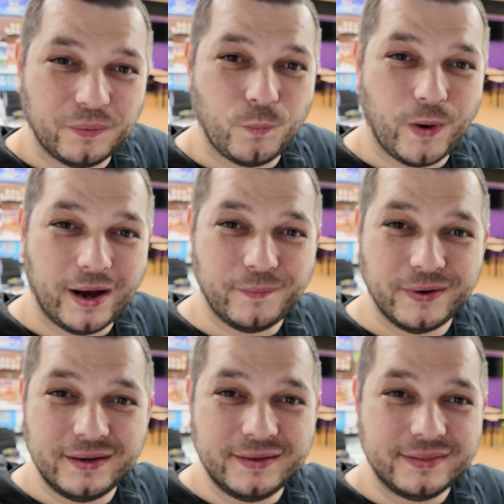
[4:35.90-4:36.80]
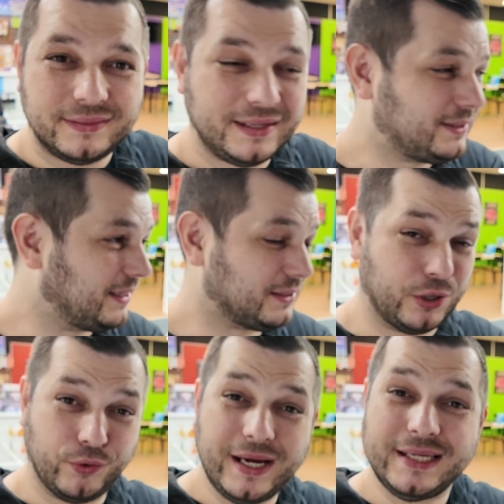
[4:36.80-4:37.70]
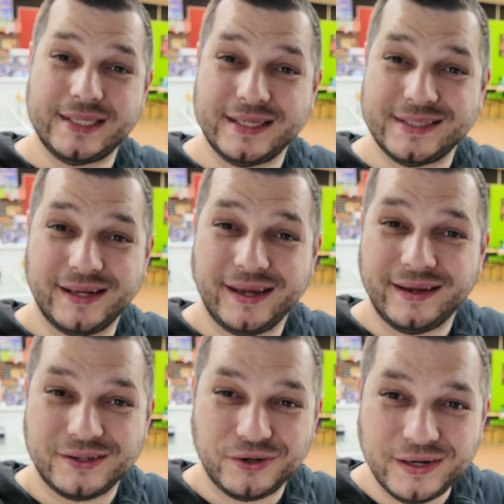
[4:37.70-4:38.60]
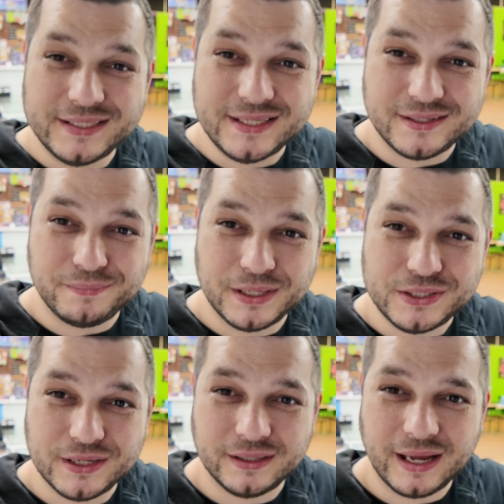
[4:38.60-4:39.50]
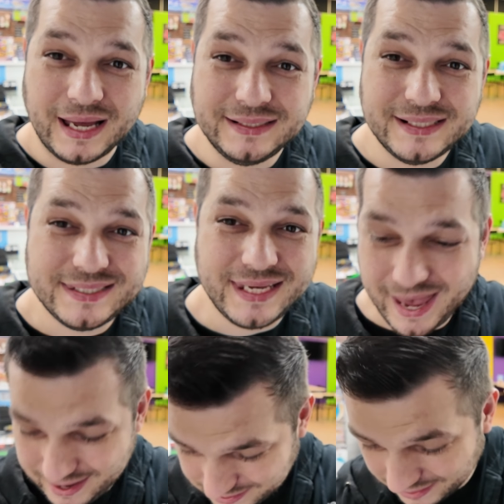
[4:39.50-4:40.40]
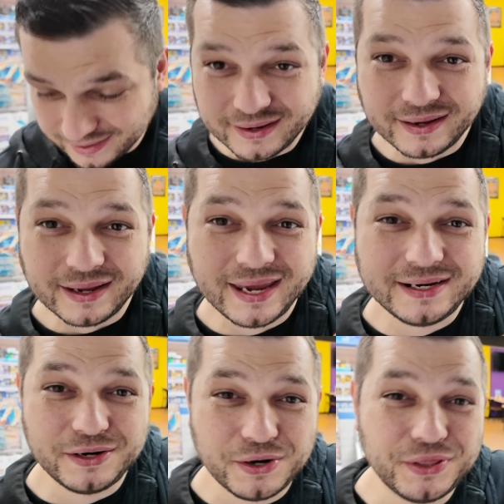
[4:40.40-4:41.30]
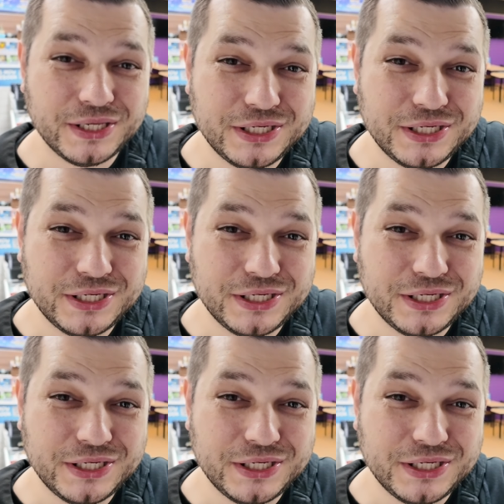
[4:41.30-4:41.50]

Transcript: Wow. This is crazy today. Crazy submission. And a 10 in another